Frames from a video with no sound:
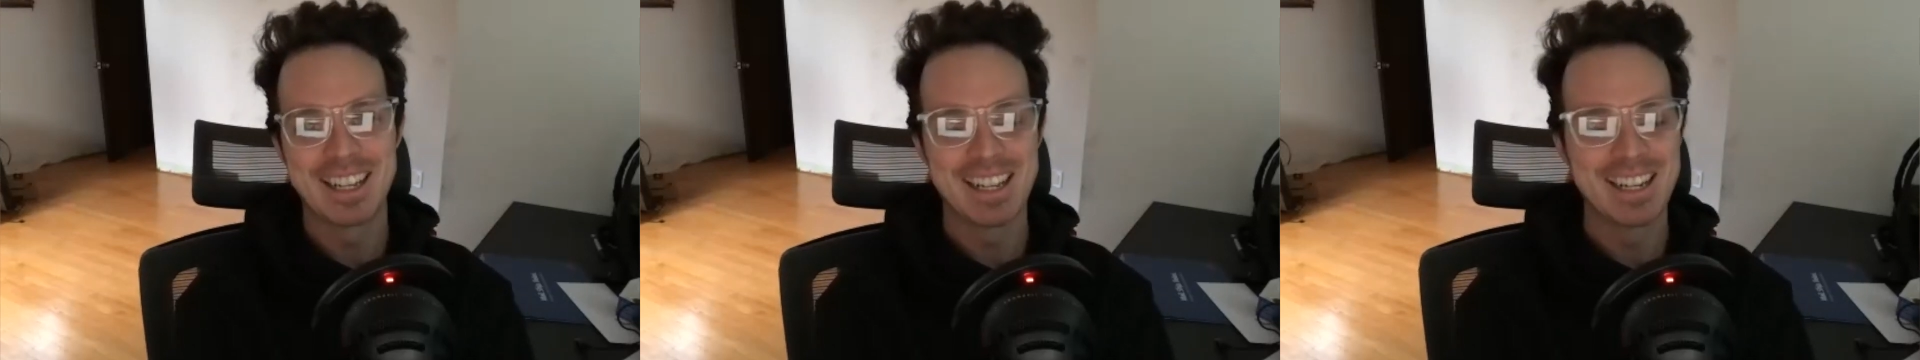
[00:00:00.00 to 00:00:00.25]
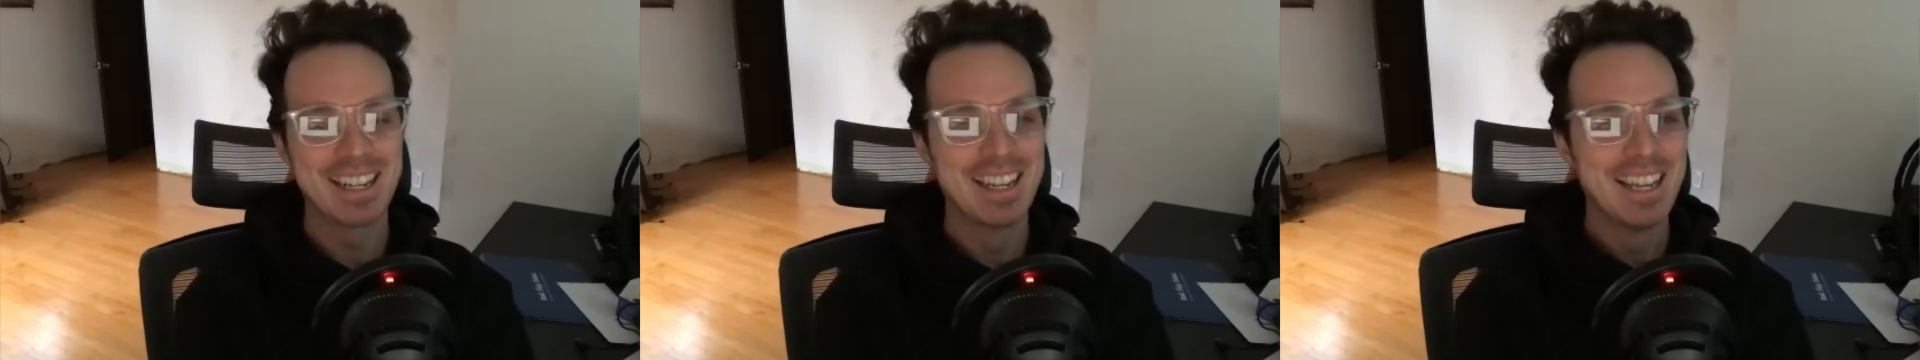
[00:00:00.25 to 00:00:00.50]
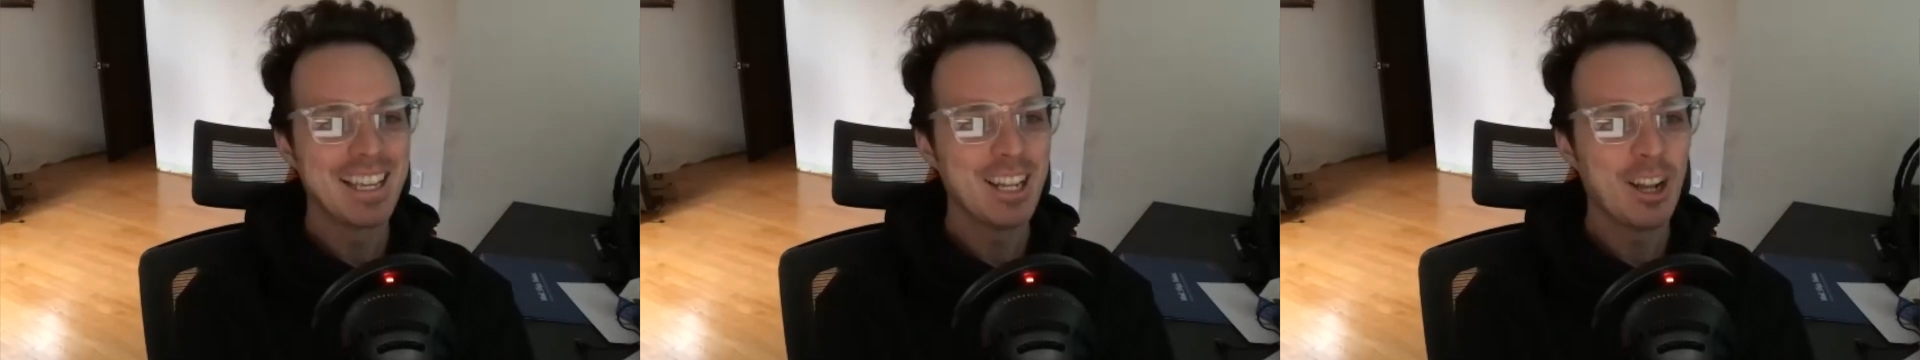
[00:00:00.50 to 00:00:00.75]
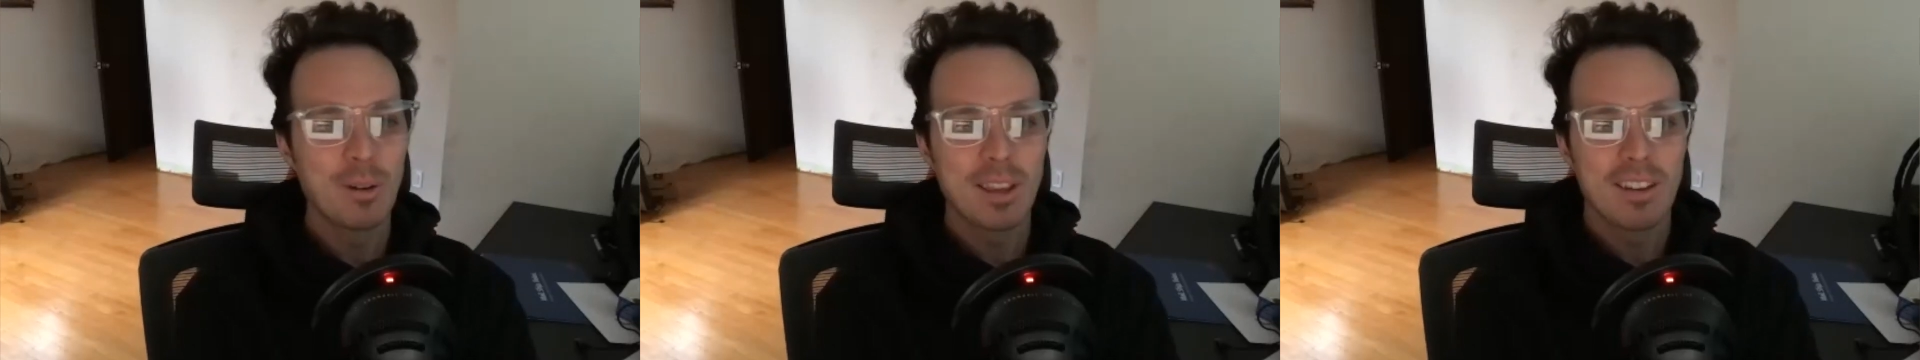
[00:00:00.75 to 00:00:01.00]
And
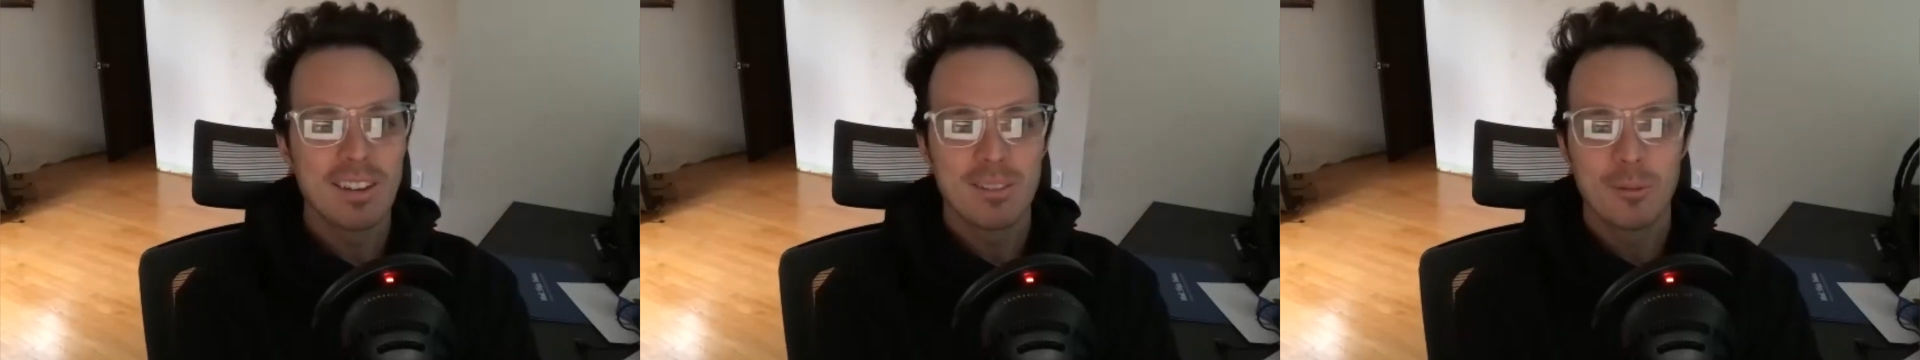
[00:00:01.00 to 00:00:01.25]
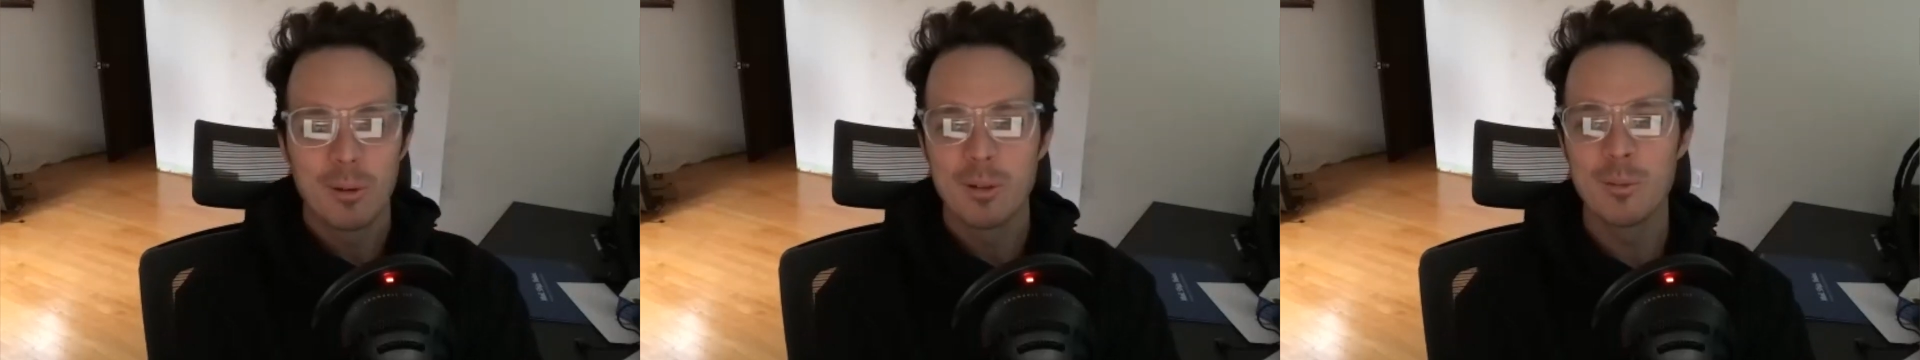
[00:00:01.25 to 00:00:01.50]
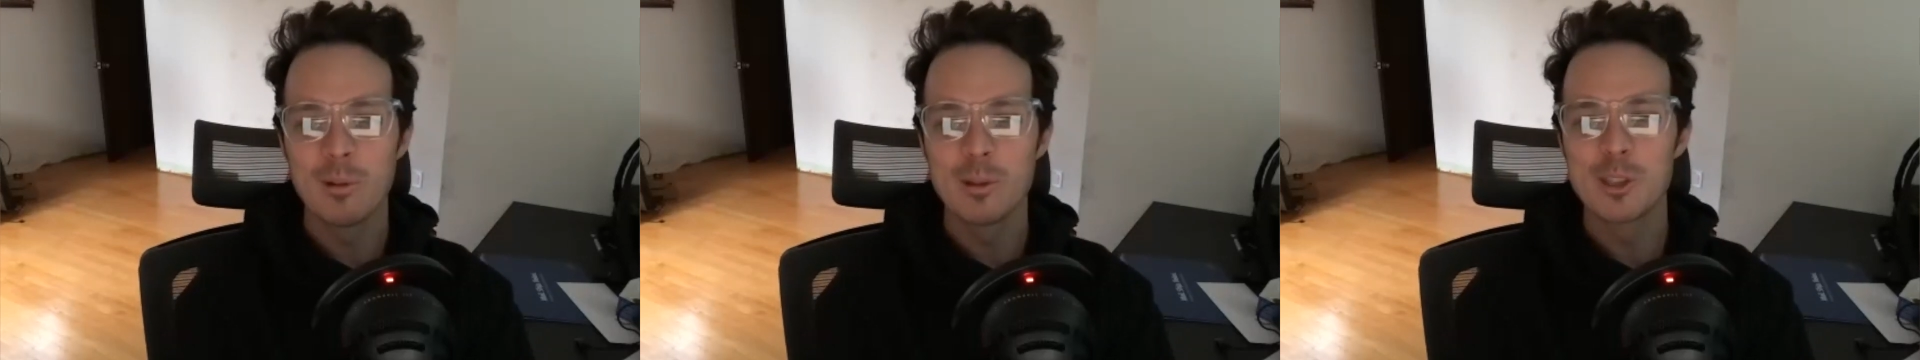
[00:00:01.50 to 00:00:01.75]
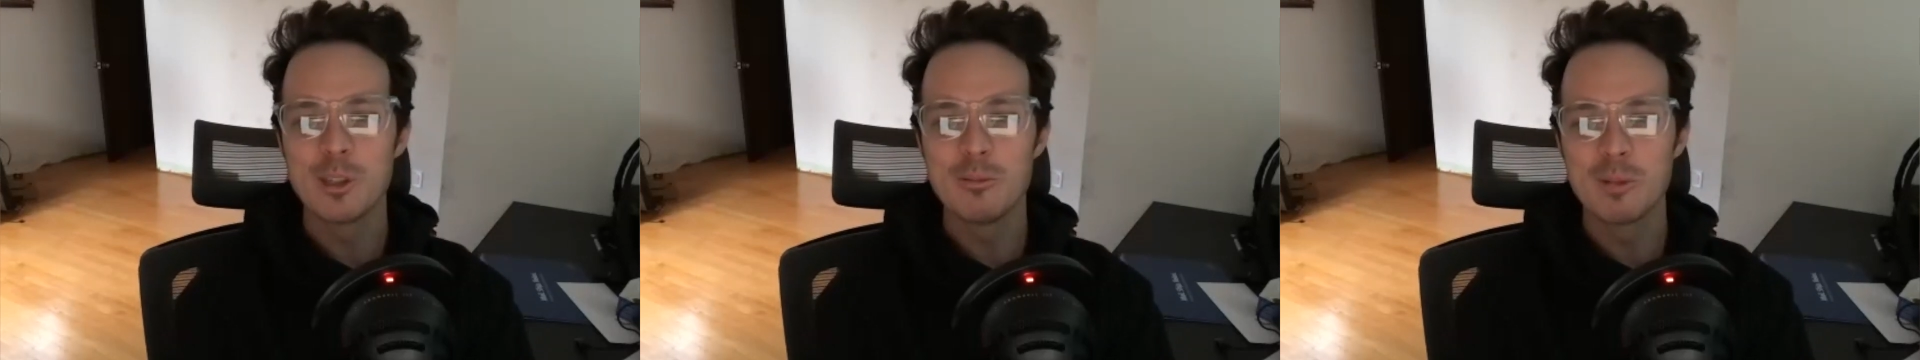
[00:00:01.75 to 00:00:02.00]
we'll
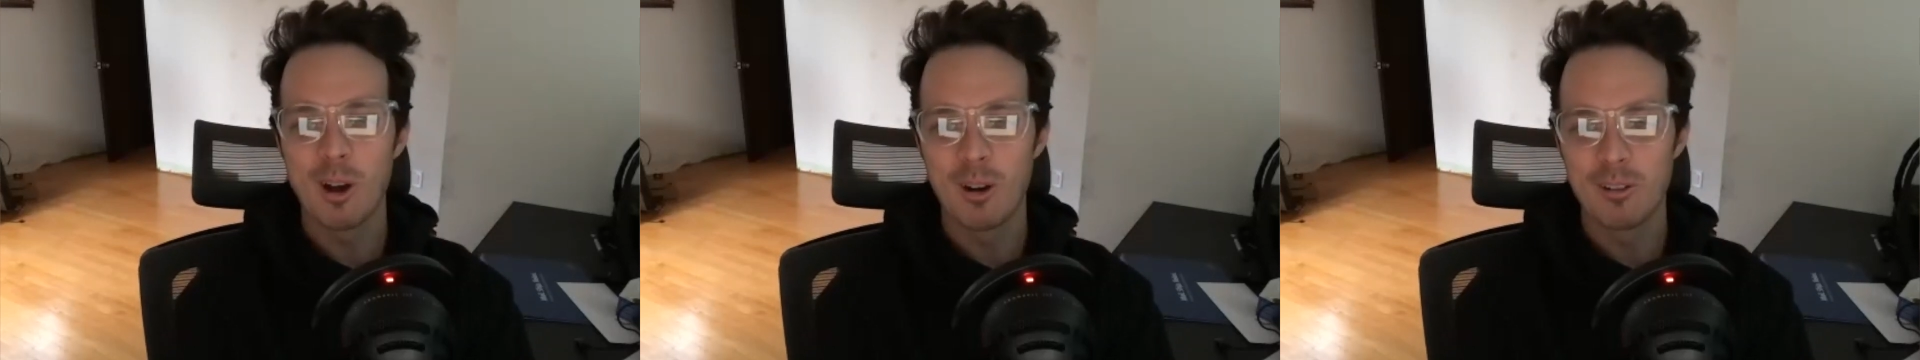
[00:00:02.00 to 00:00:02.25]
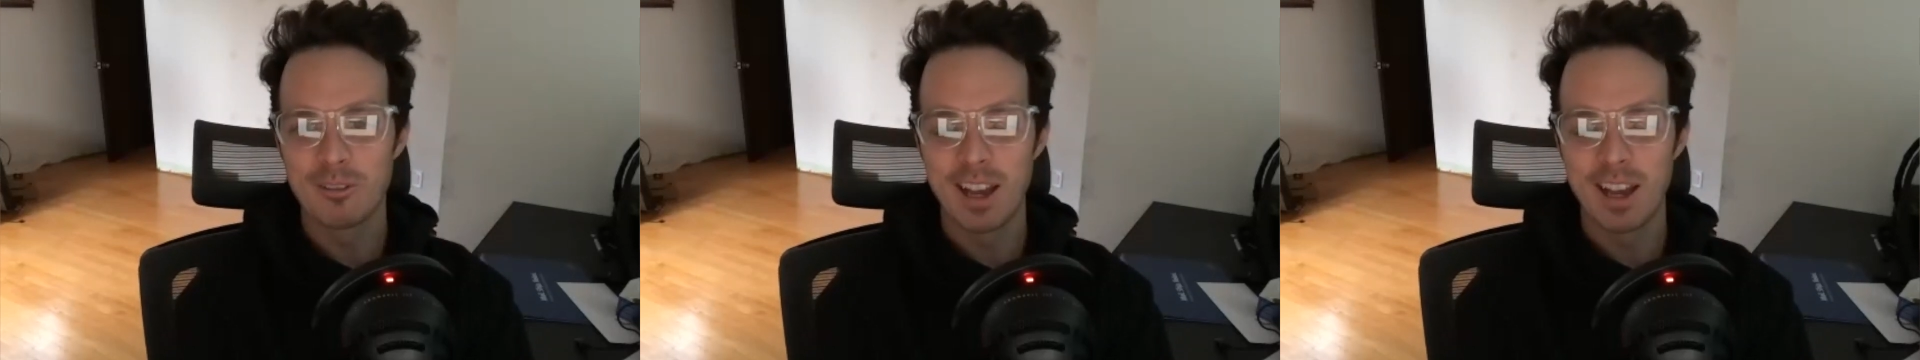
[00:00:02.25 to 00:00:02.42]
Zoom call if I